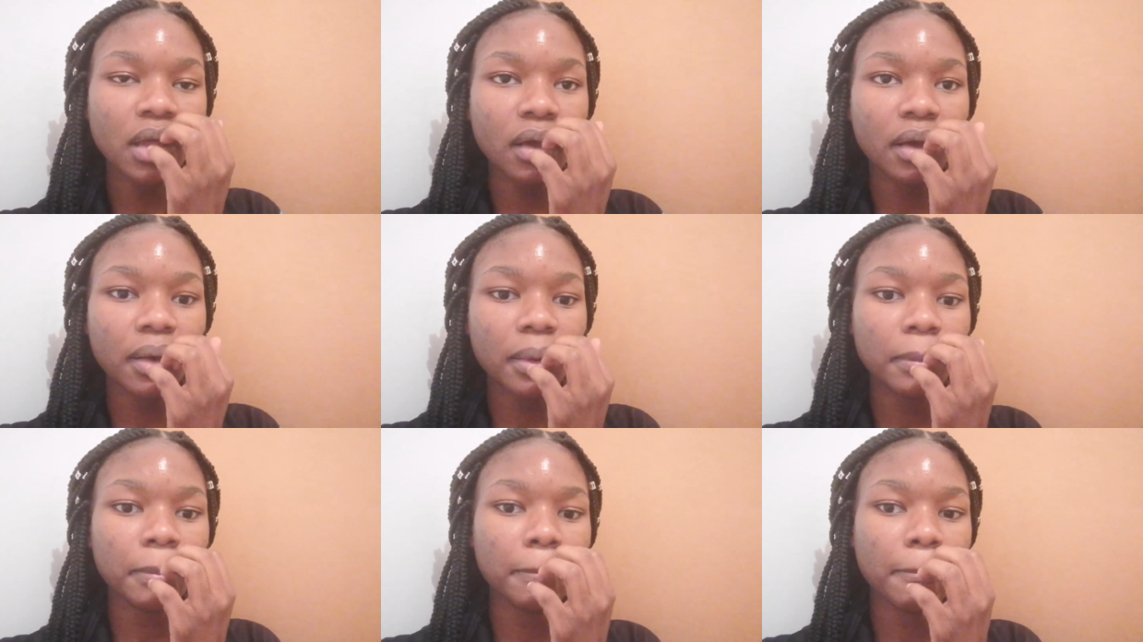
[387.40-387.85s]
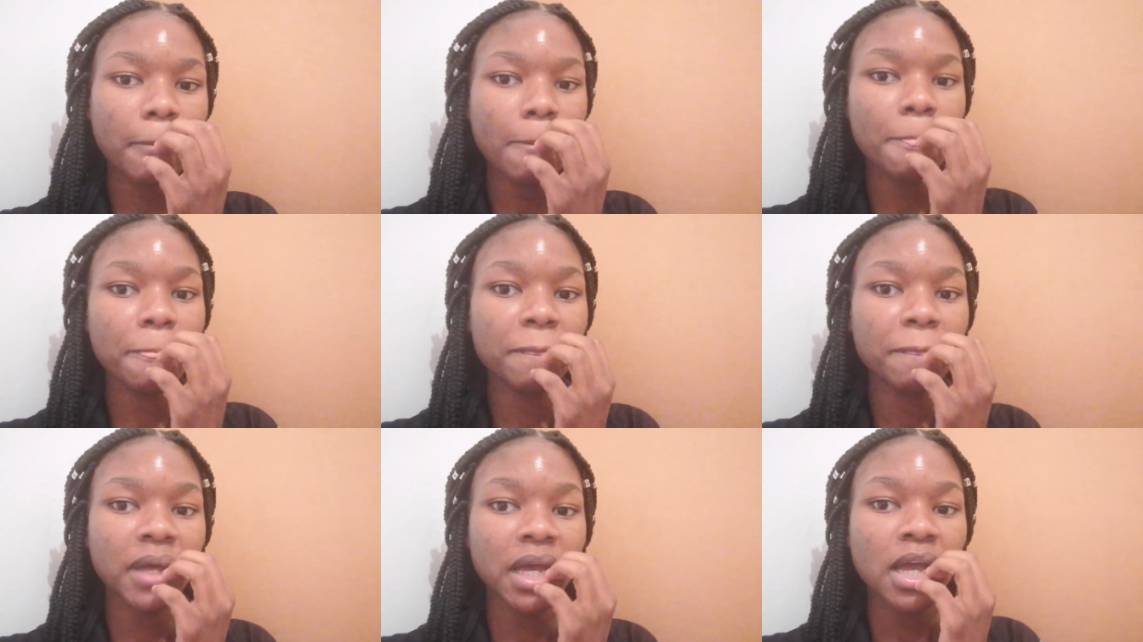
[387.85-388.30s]
Um,
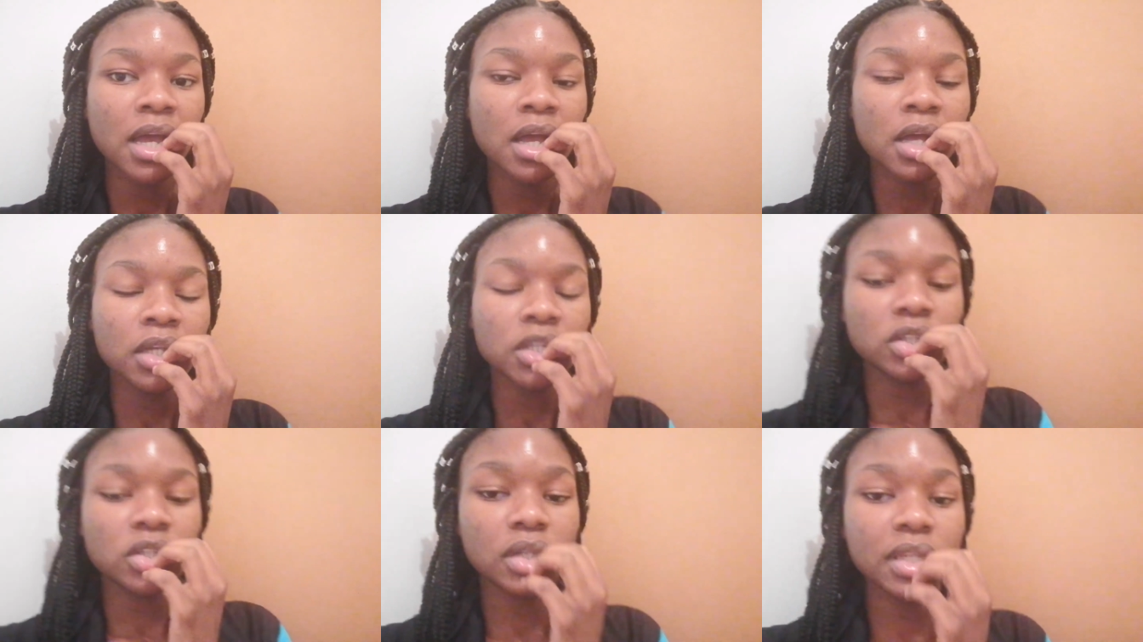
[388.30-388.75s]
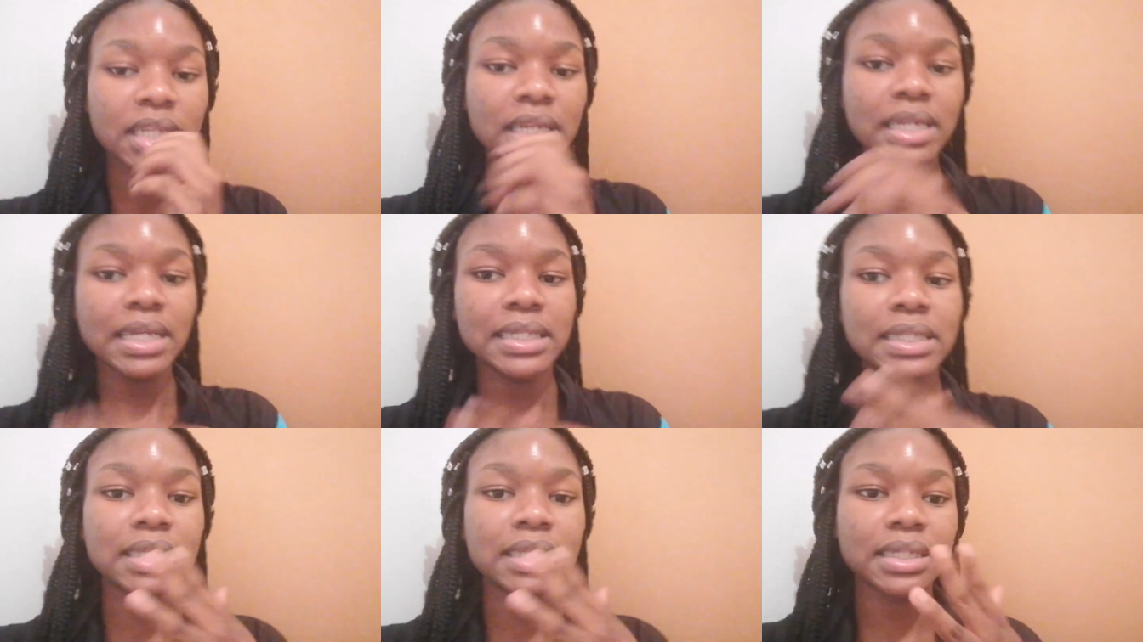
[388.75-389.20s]
so
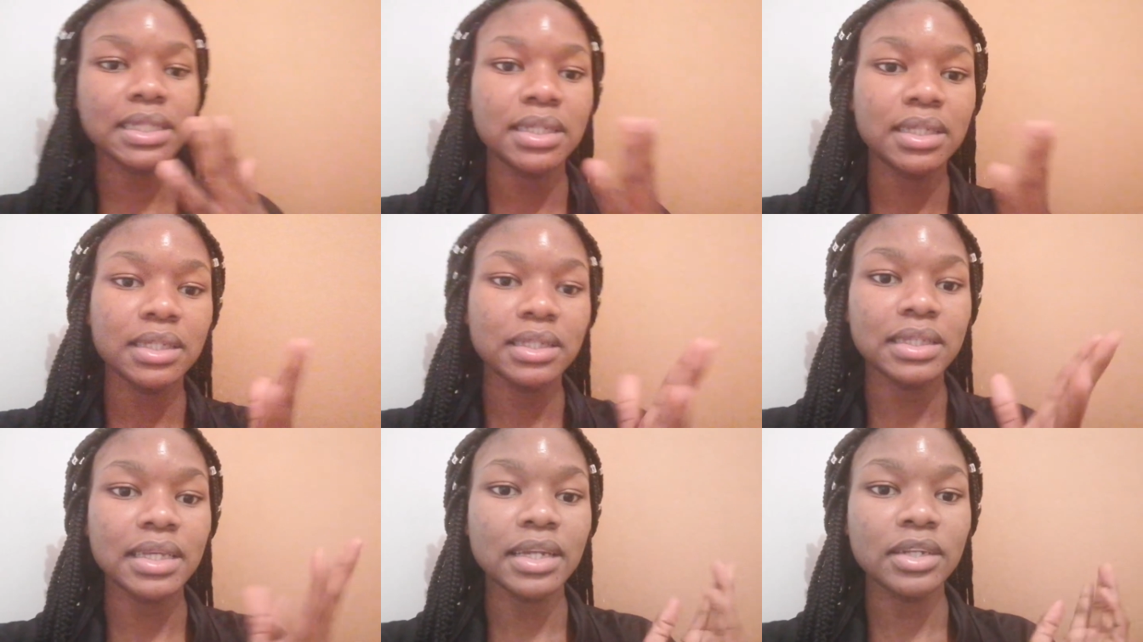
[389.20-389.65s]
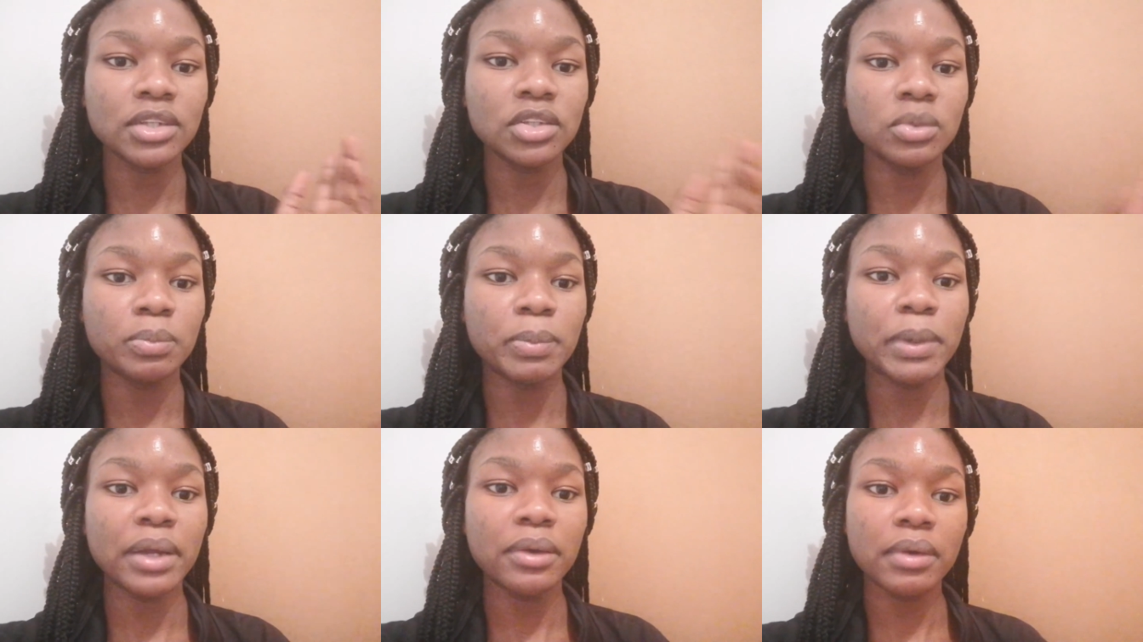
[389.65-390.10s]
then I just decided
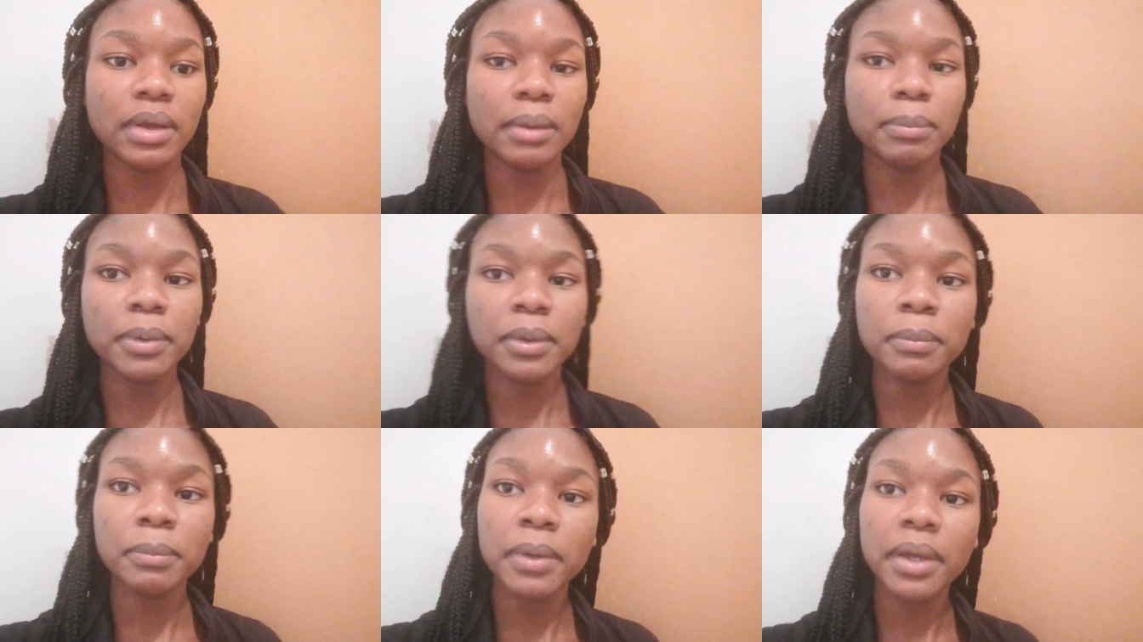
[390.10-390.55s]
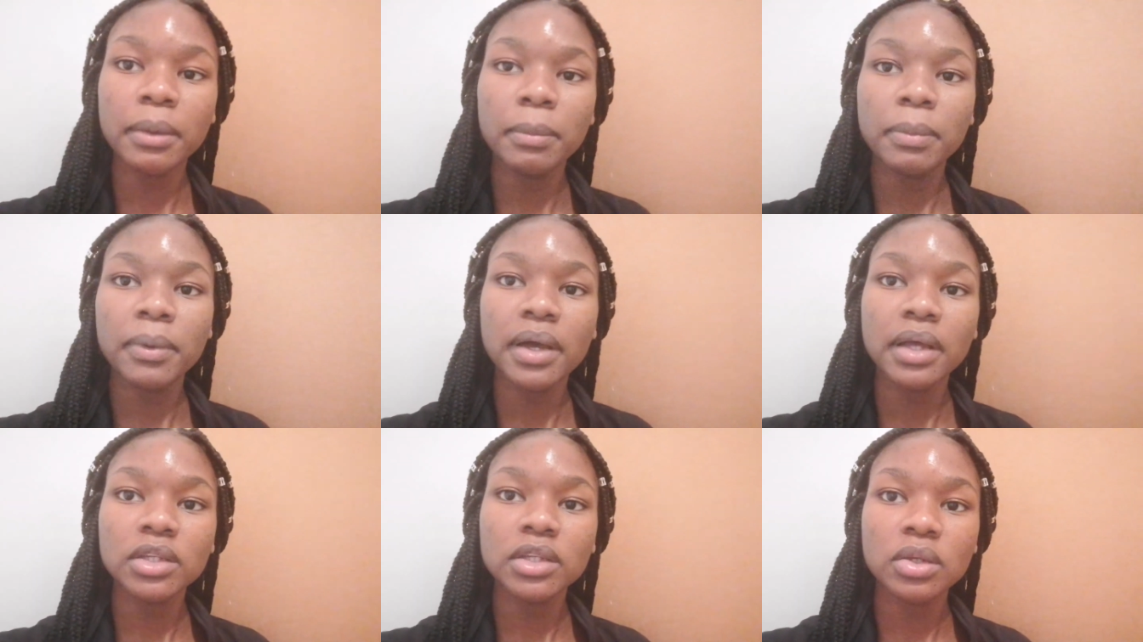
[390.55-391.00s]
to buy wrapping
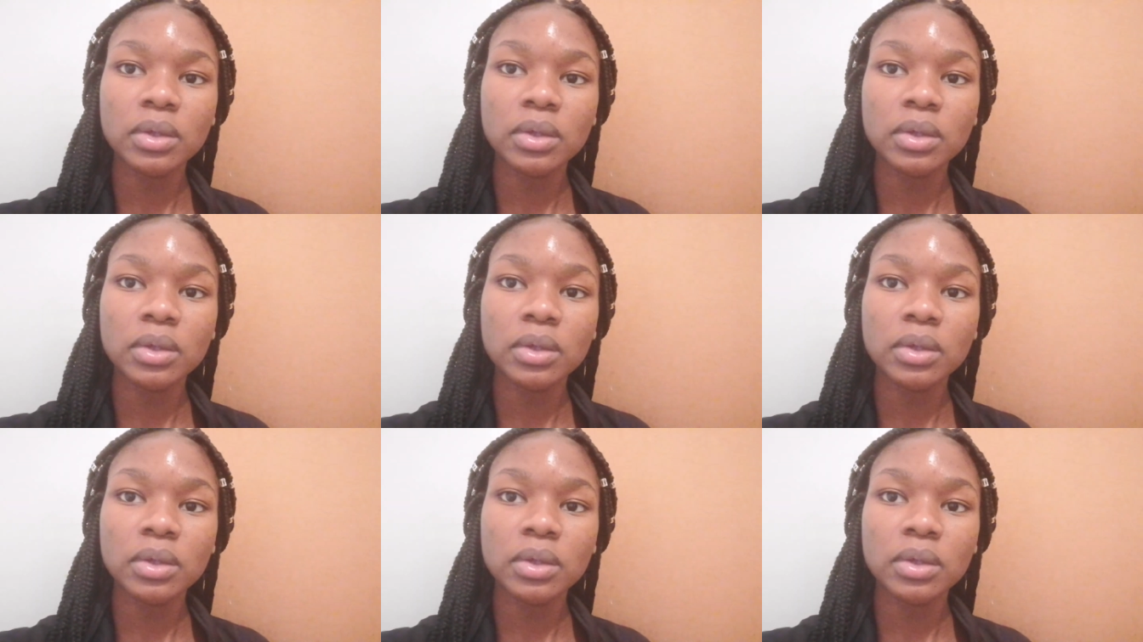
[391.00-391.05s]
paper.